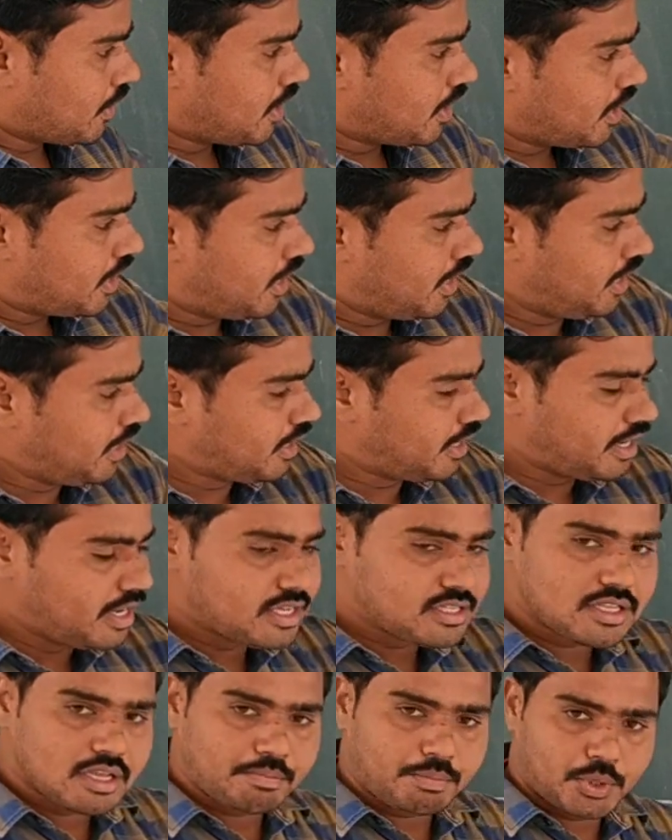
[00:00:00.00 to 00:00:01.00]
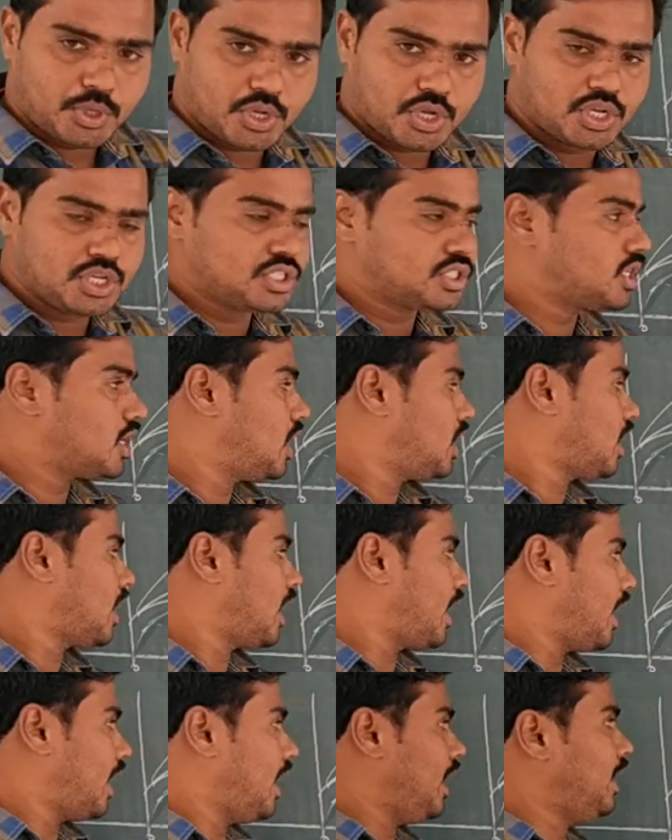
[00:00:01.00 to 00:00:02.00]
increase the potential,
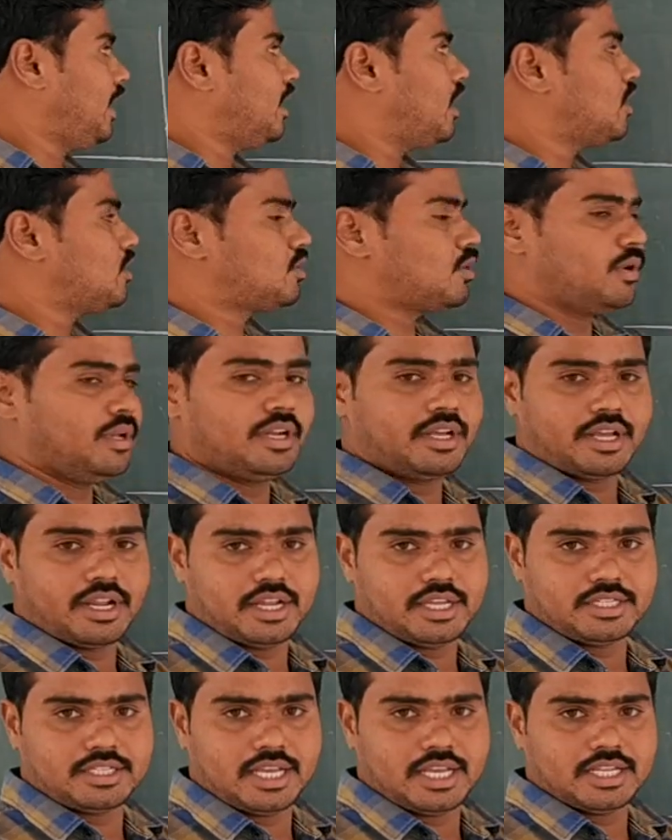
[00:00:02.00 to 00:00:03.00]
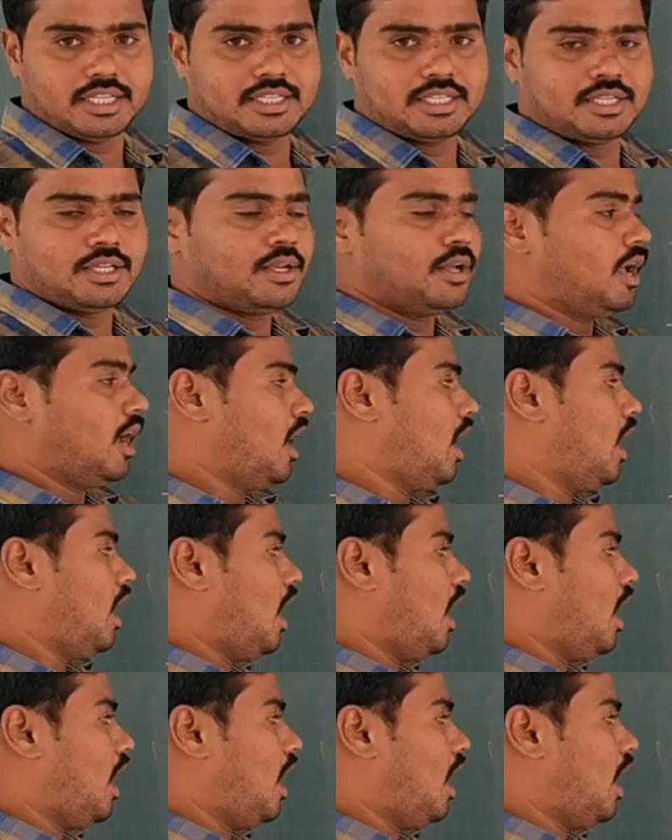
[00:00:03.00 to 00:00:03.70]
current also increases.